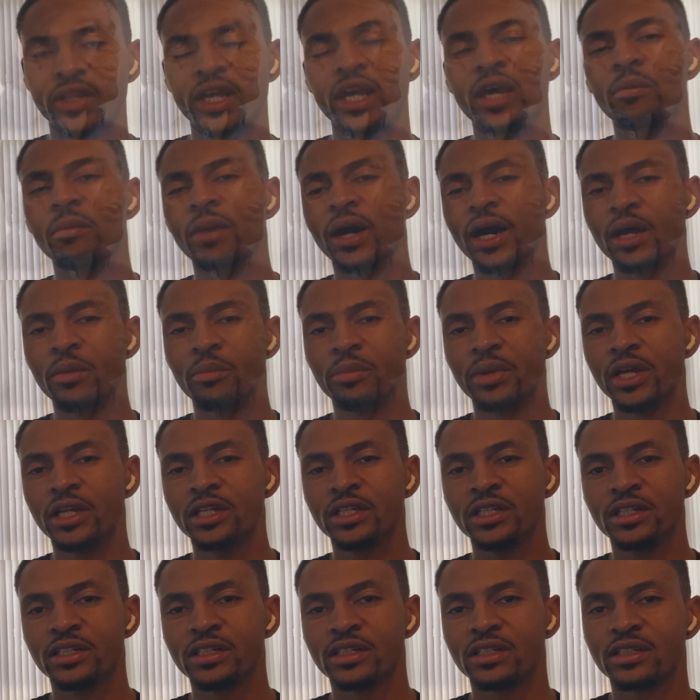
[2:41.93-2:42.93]
In my
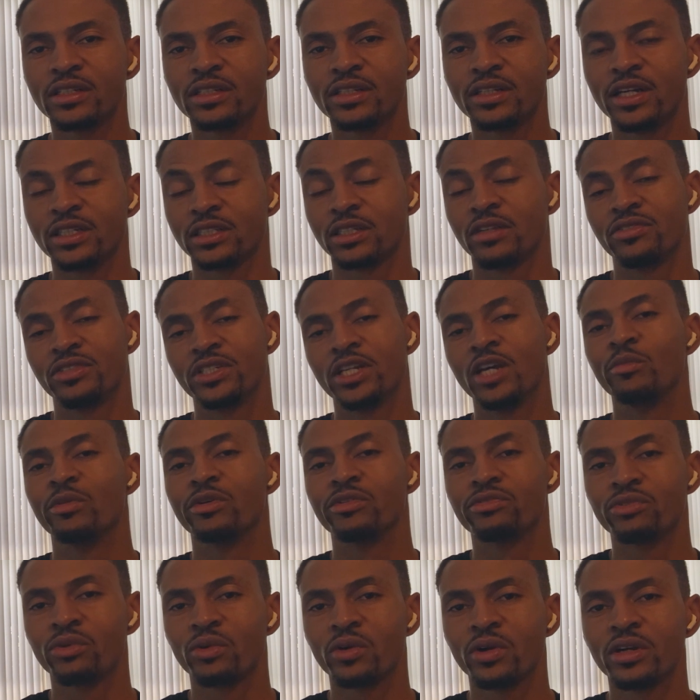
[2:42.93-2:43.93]
opinion, as I've said
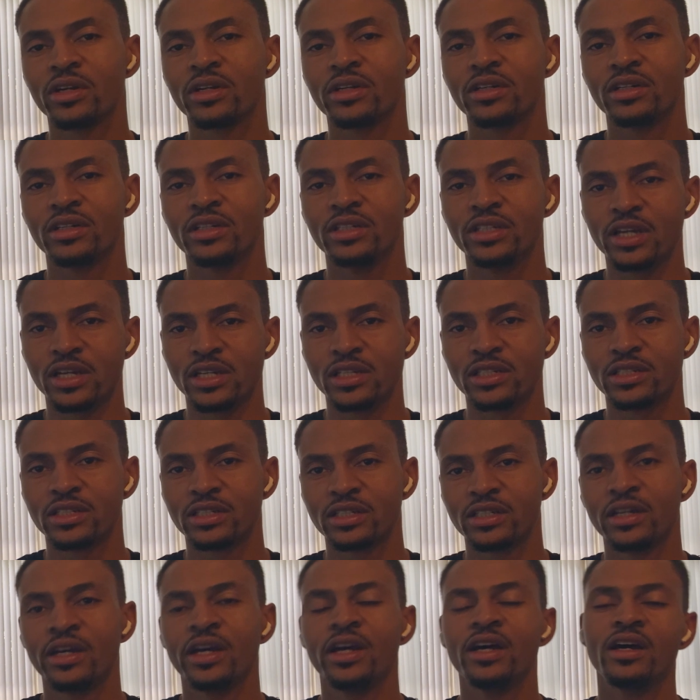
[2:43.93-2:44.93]
before,
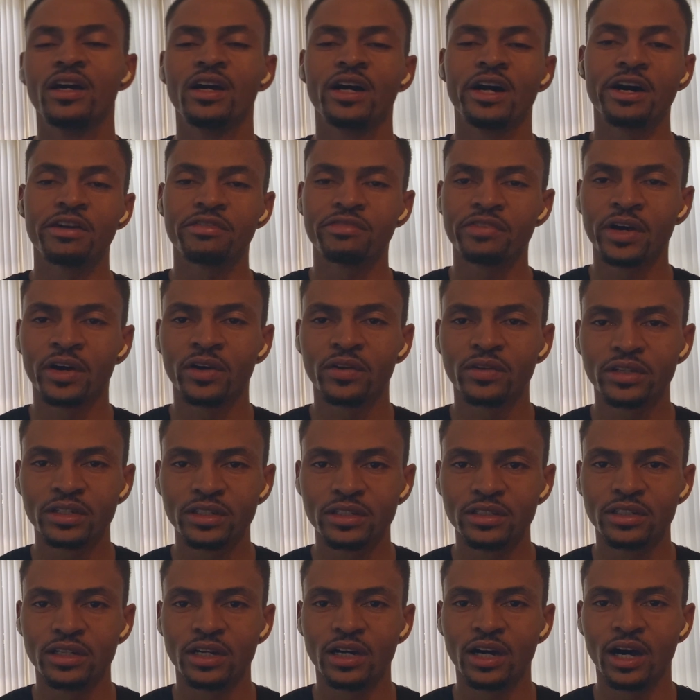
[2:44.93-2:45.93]
yes. I found
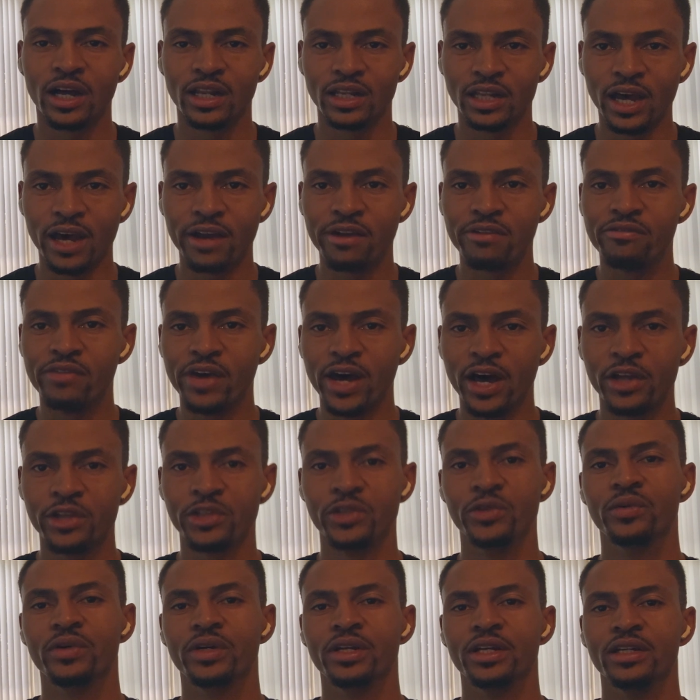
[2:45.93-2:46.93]
a lot of
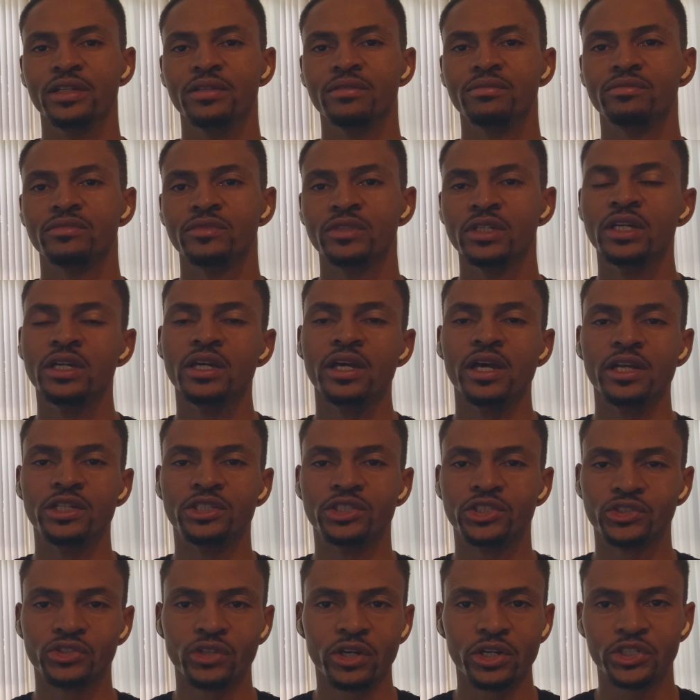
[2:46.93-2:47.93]
value in it. It's
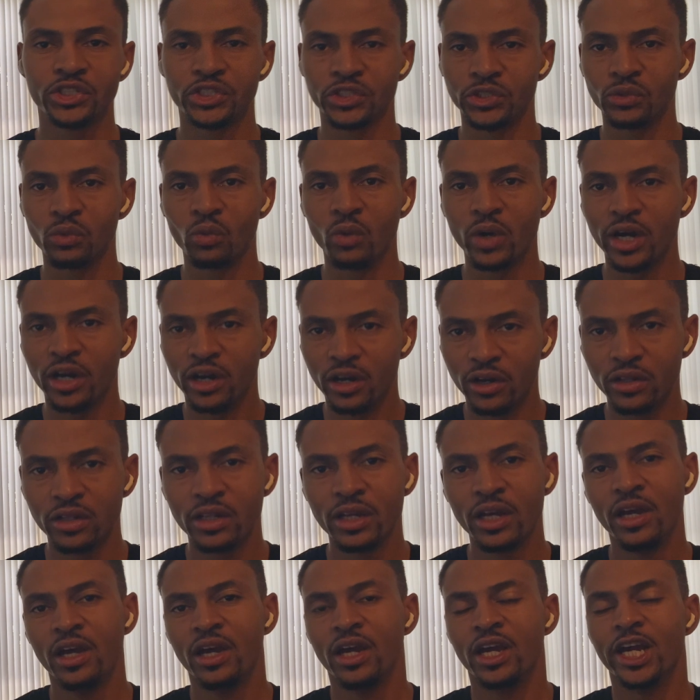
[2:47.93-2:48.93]
structured well.
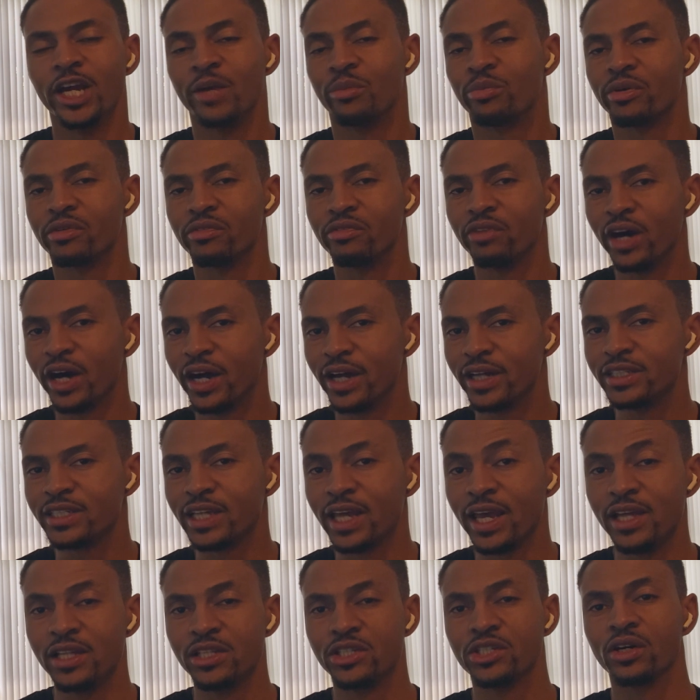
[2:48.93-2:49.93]
It provides
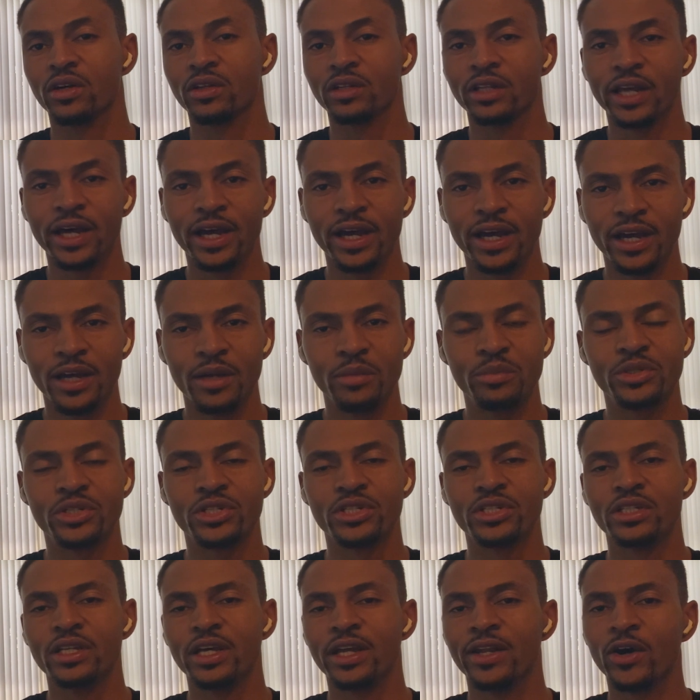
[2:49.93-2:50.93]
hands-on
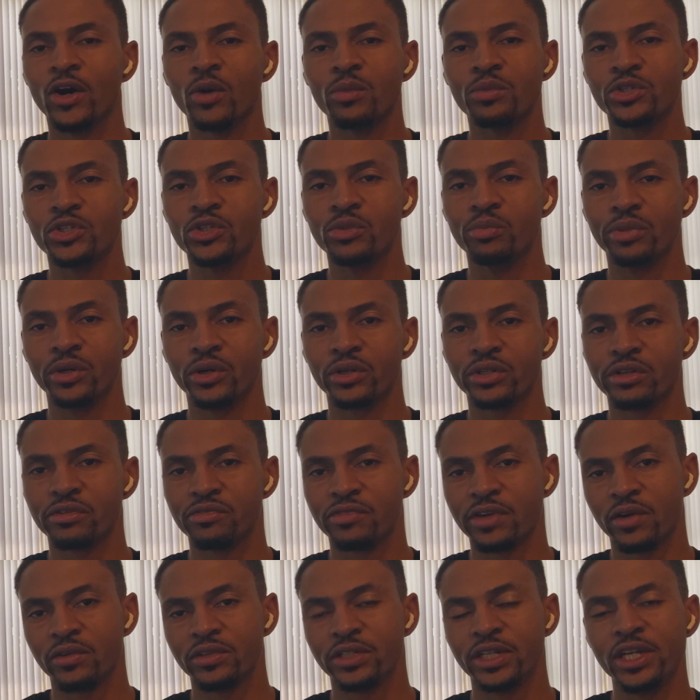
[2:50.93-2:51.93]
labs. It helps you build a
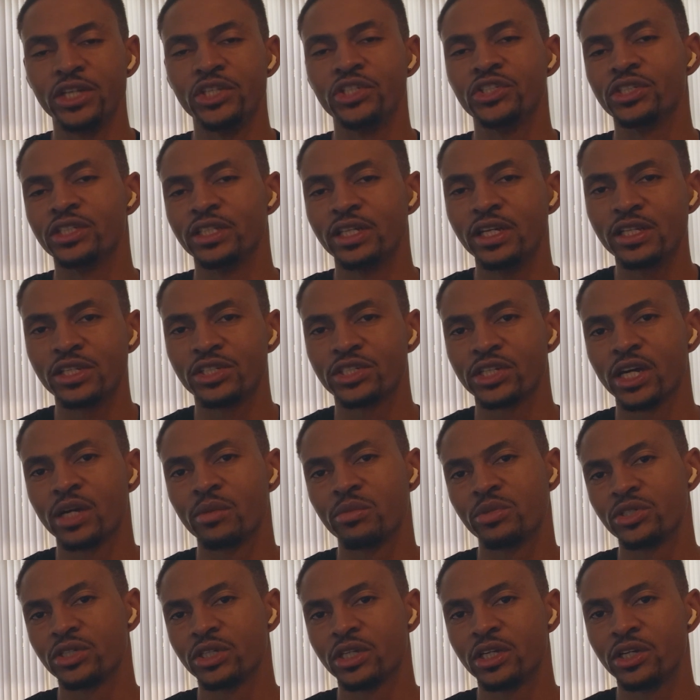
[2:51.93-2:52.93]
foundation in
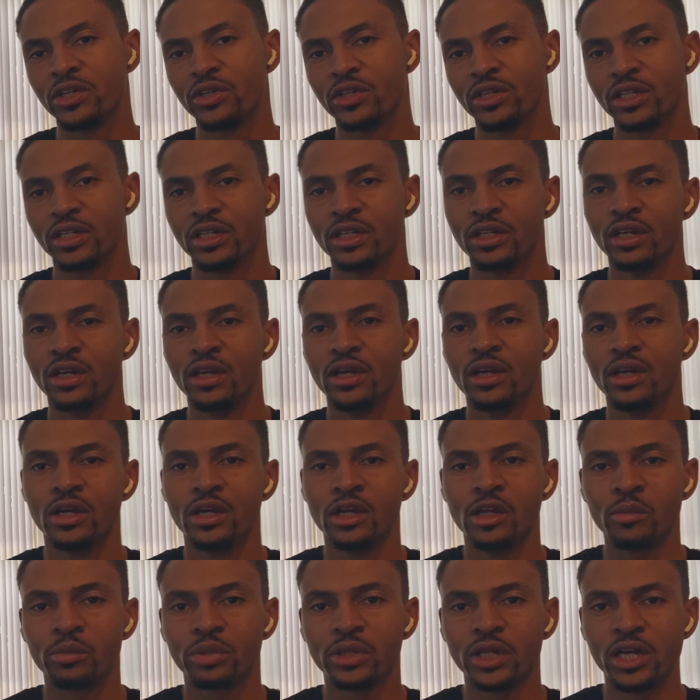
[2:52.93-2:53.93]
cybersecurity.
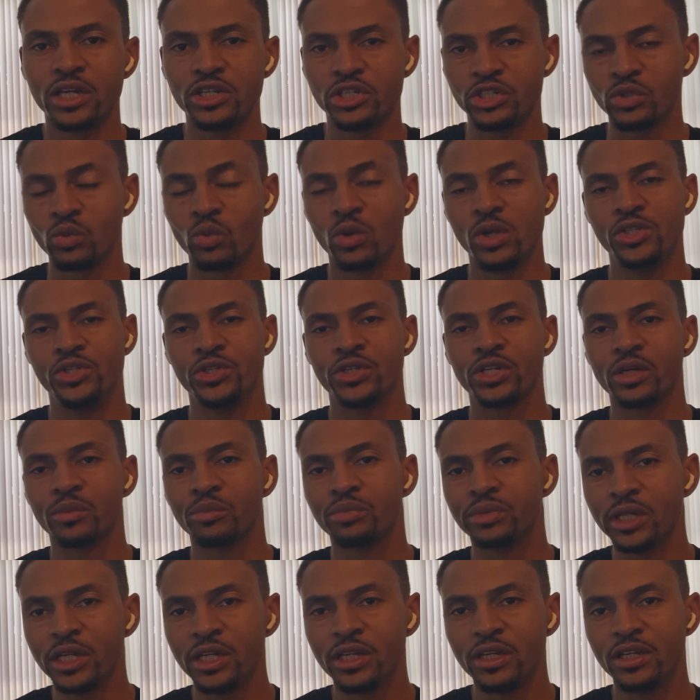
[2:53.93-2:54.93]
Plus, once you
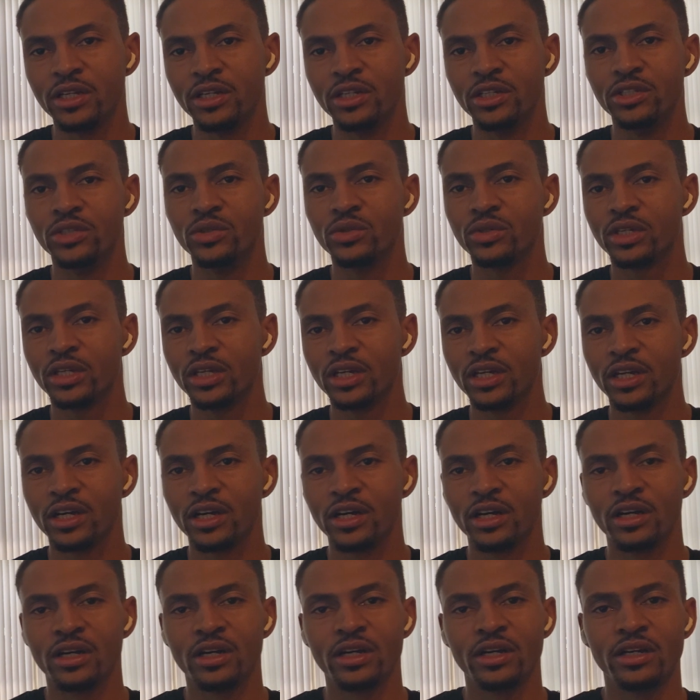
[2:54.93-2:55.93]
complete it, you get
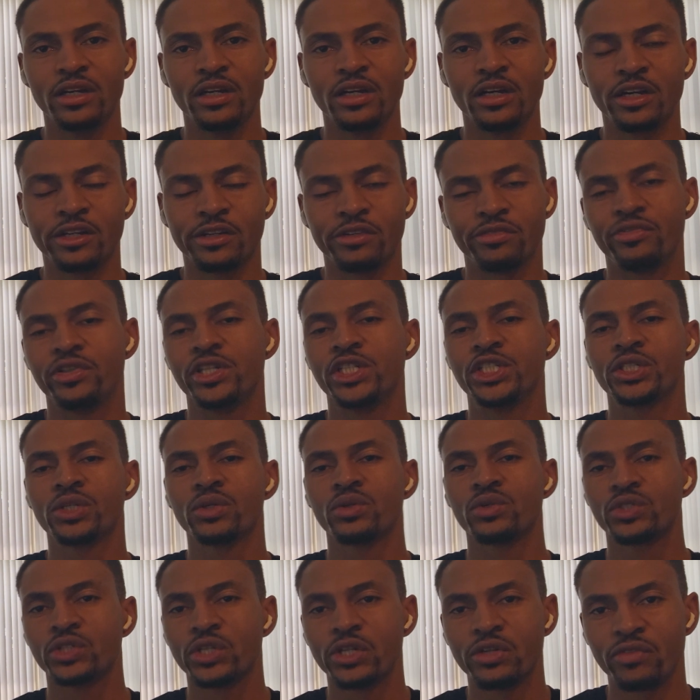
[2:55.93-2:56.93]
a, an
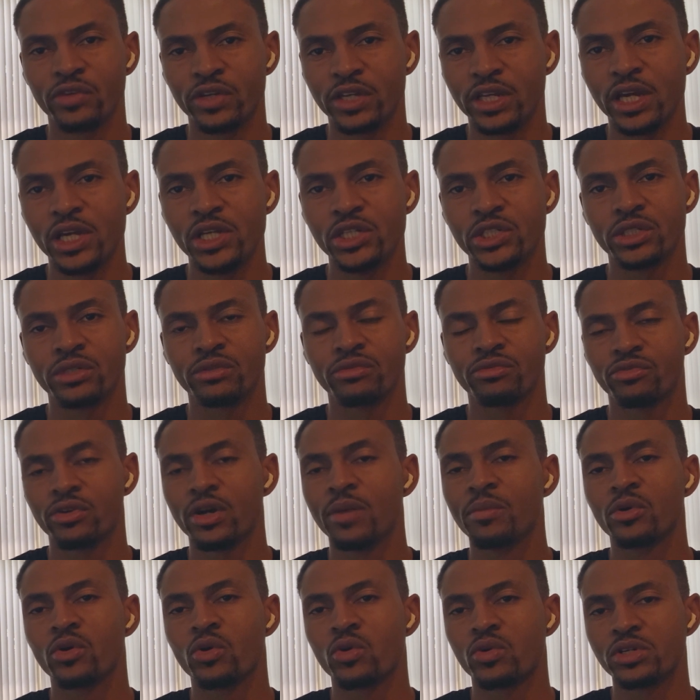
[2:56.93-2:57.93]
official certification
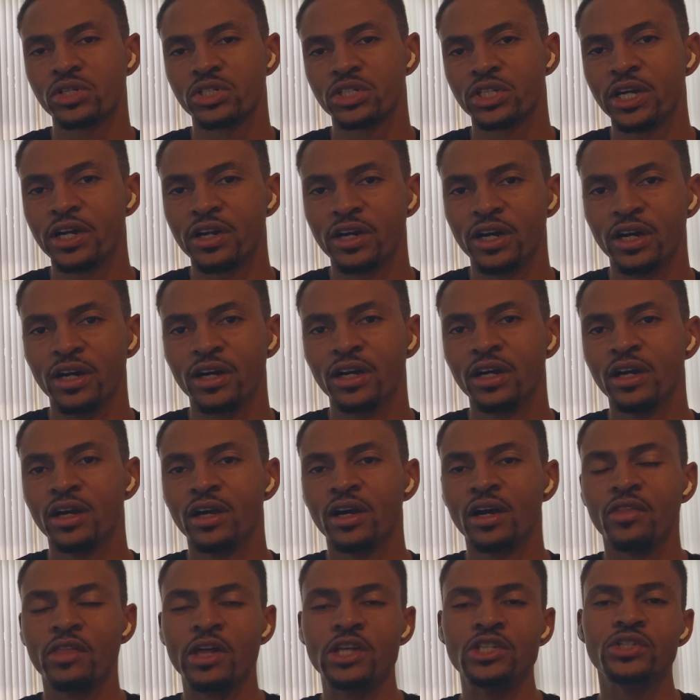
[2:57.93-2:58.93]
from Coursera
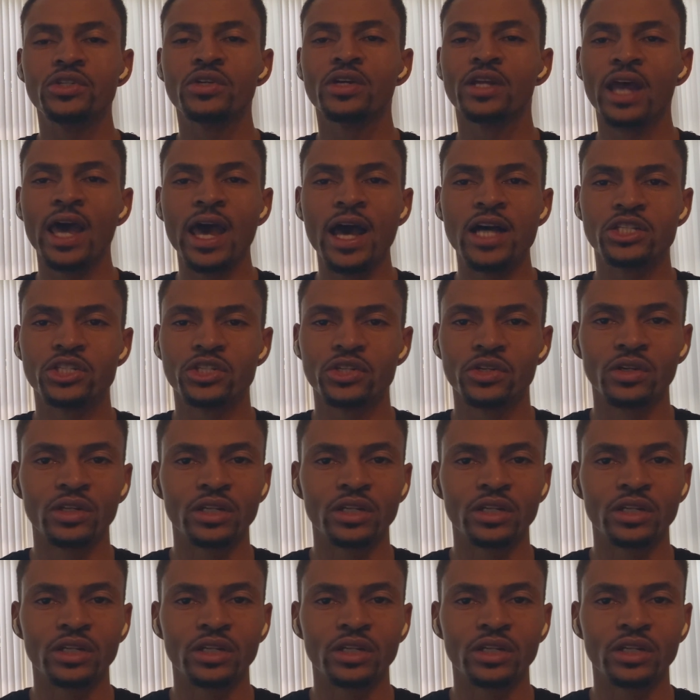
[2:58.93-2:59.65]
that you can add to your